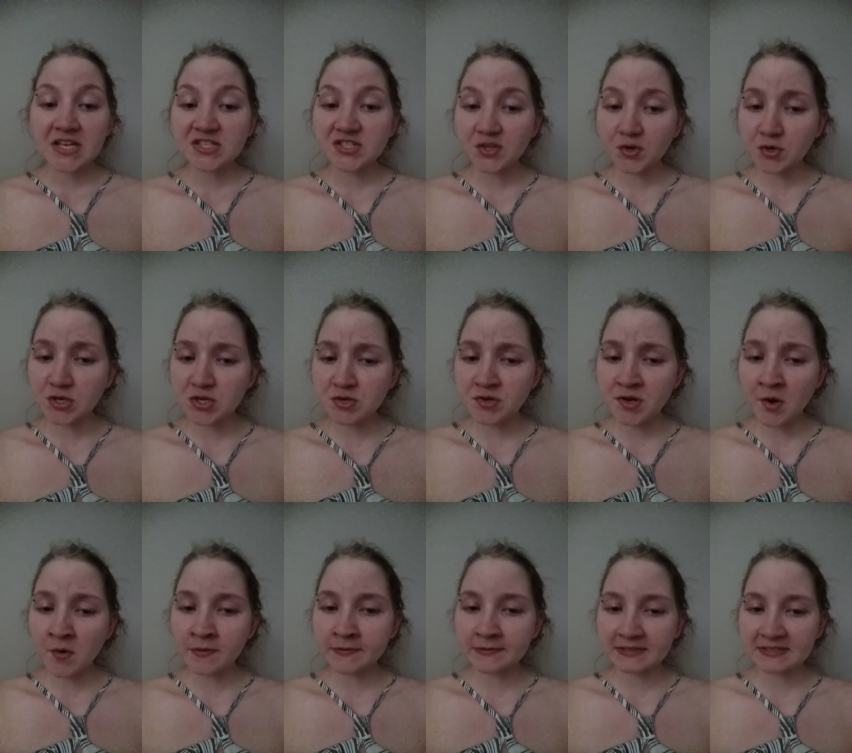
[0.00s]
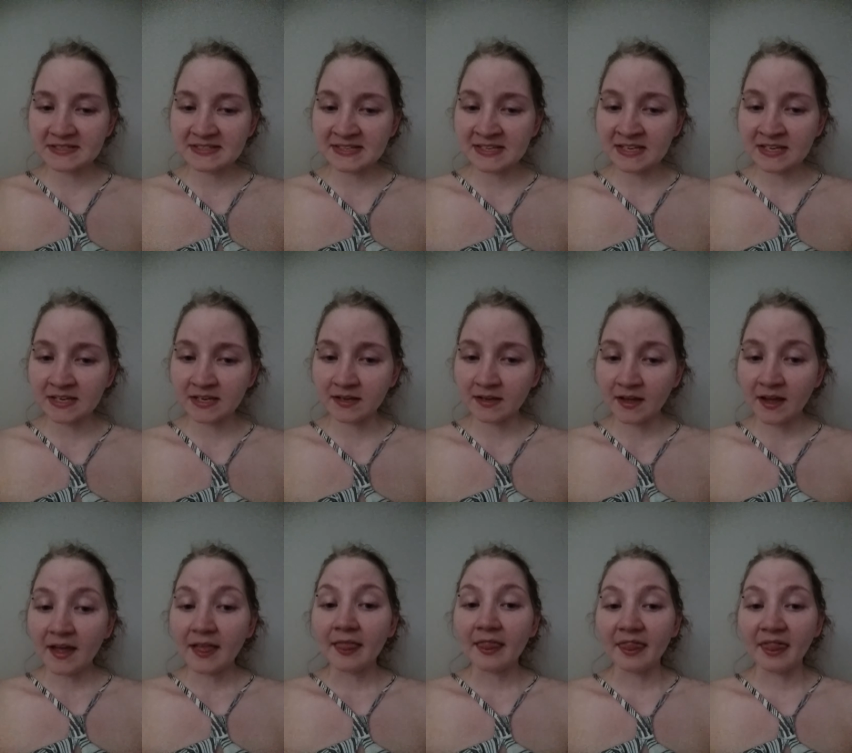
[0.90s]
So you don't see
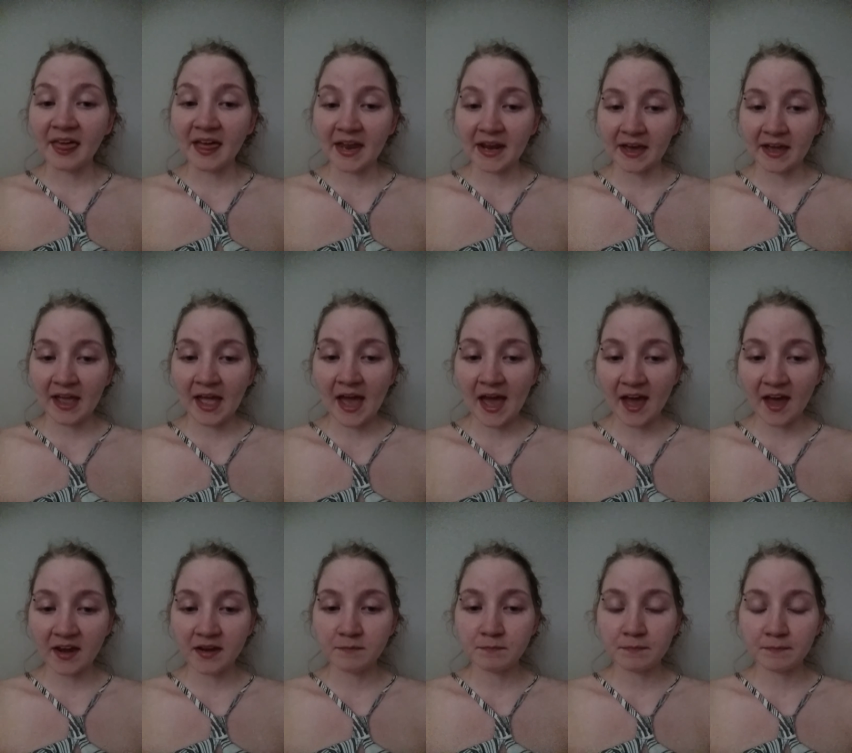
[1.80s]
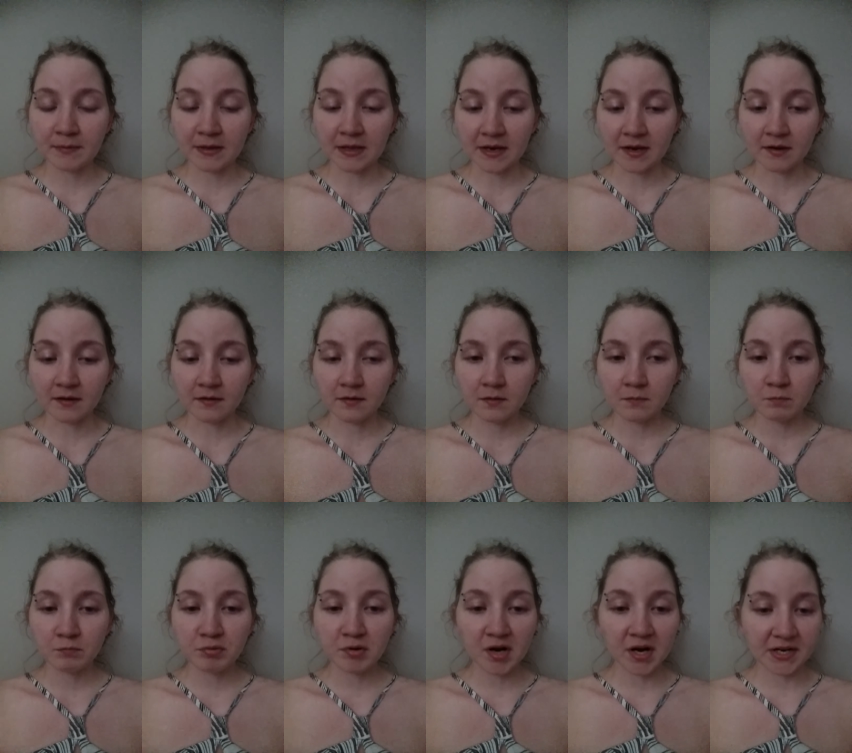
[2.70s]
that I had been
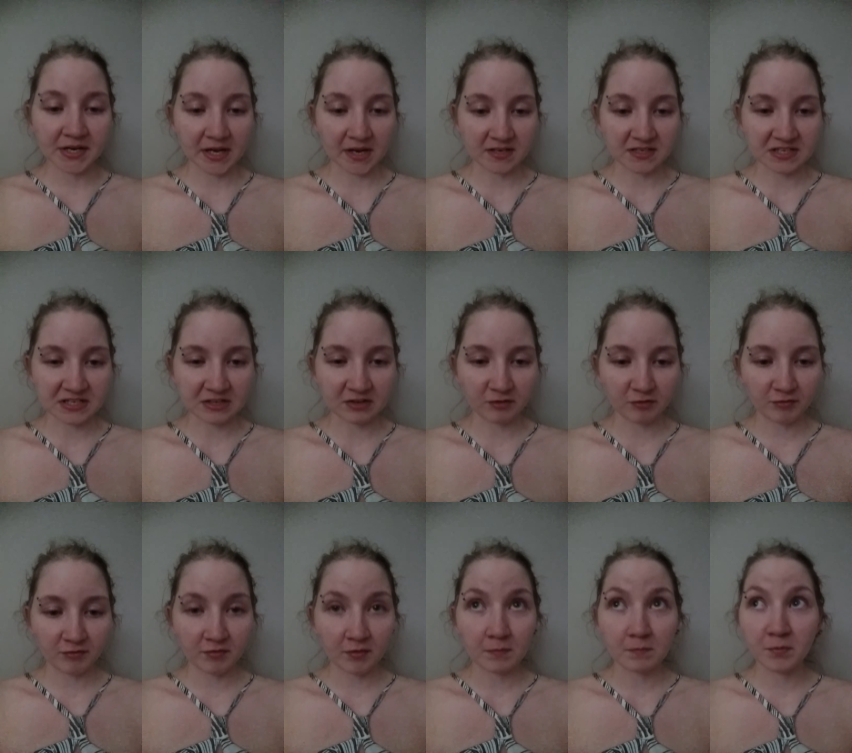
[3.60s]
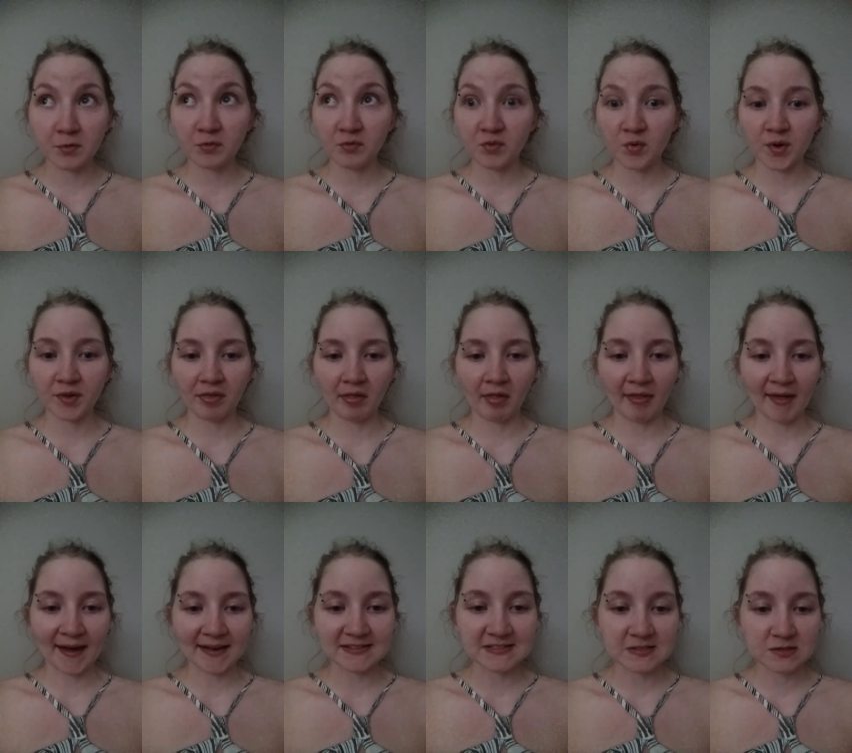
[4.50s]
productive before the
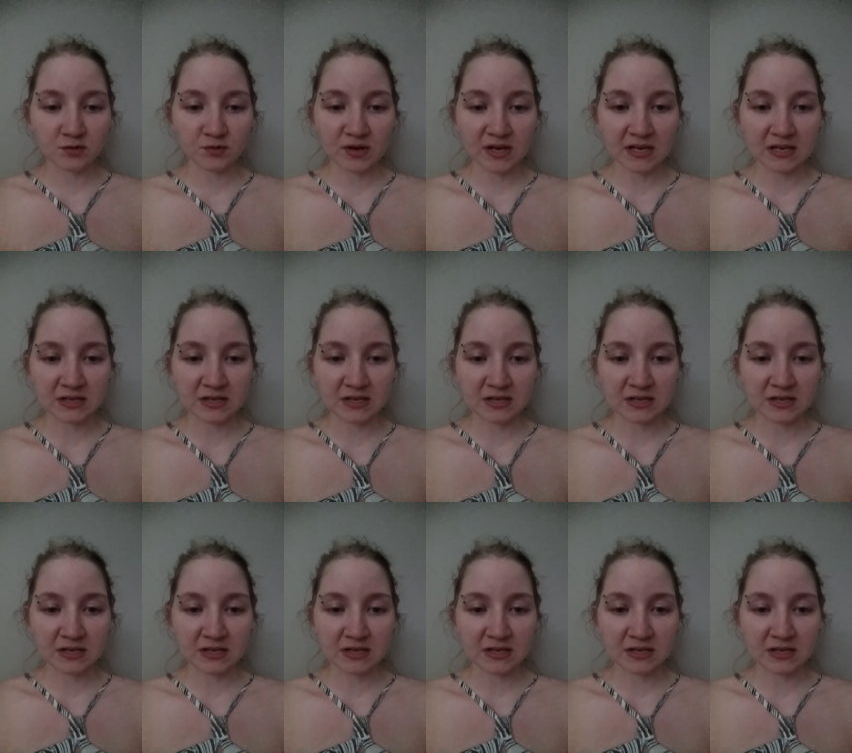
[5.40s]
last 3